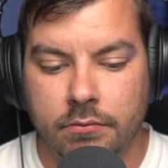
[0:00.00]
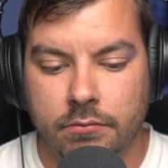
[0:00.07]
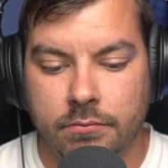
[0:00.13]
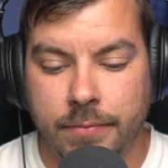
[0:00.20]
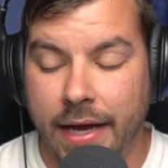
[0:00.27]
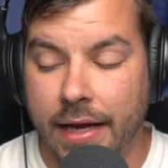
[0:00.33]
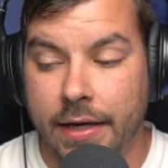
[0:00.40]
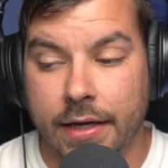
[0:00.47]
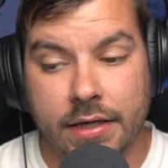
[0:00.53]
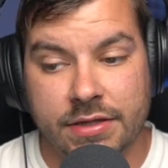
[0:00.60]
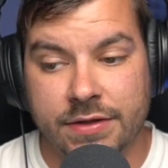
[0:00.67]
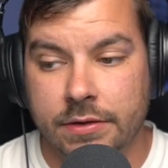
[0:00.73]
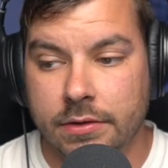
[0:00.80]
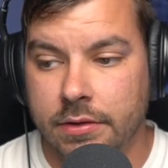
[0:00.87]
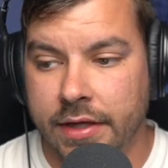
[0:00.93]
man,
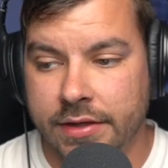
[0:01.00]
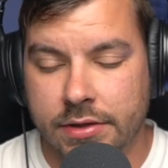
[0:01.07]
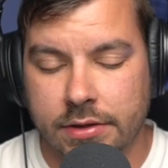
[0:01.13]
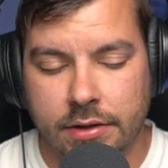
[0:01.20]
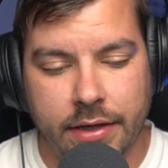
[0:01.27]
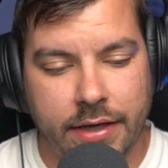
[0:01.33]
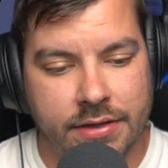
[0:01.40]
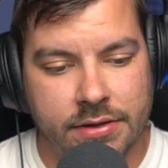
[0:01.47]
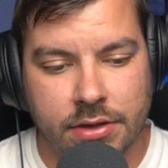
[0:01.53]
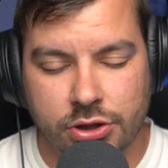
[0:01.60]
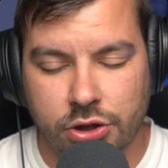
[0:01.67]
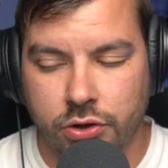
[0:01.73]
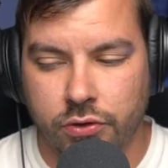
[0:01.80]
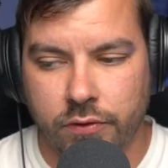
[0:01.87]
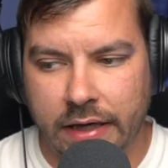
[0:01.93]
it's such a
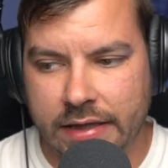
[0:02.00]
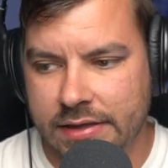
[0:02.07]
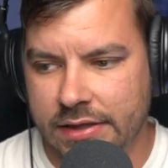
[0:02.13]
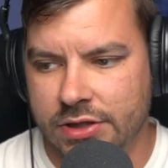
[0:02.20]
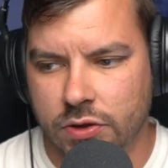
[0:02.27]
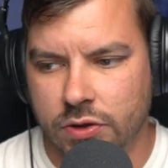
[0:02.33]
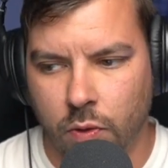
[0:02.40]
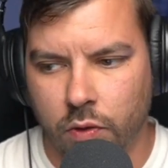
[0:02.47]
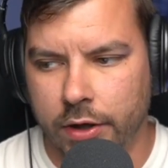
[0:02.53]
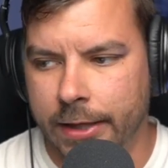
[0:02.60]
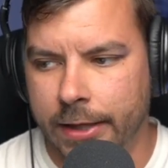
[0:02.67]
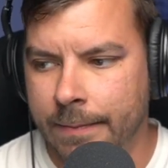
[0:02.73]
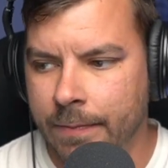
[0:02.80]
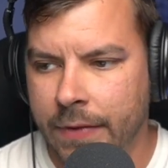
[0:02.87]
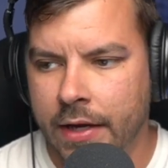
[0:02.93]
crazy story.